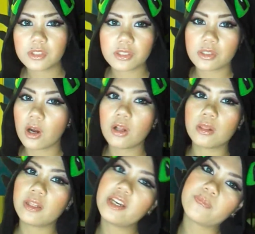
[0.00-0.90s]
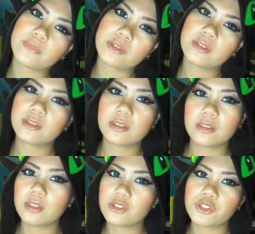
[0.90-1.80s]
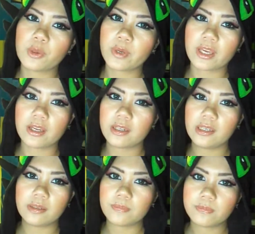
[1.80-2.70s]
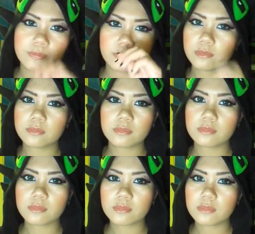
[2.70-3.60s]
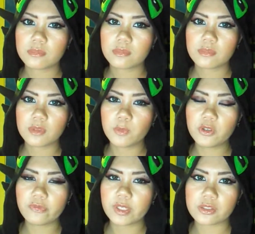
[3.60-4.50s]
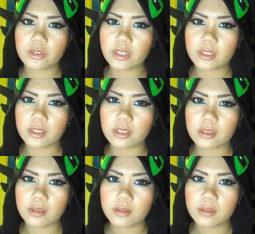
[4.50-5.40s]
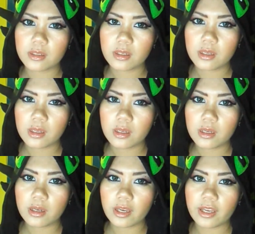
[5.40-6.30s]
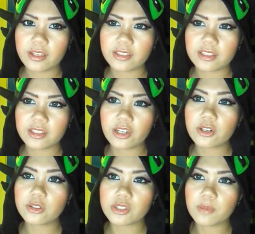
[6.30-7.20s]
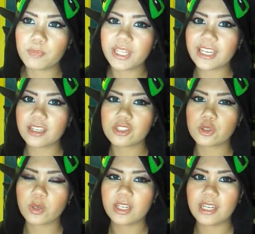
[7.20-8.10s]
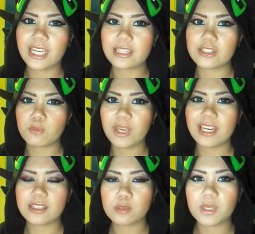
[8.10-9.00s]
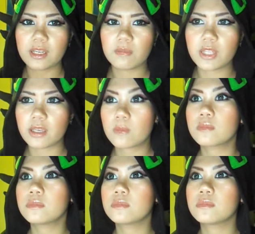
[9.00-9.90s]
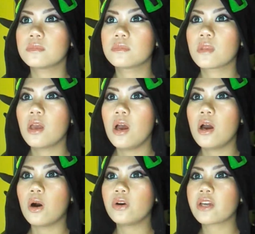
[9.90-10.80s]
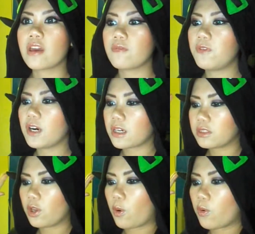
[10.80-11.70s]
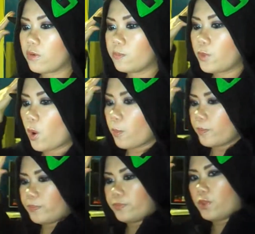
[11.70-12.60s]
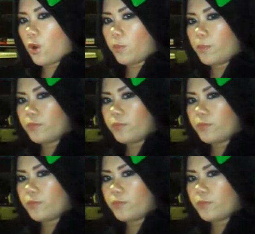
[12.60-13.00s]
just all limp, not showing any movement or anything. And there goes the blinking screen, it's me, it's me, and I'm like, okay, fuck, no, nope, nope,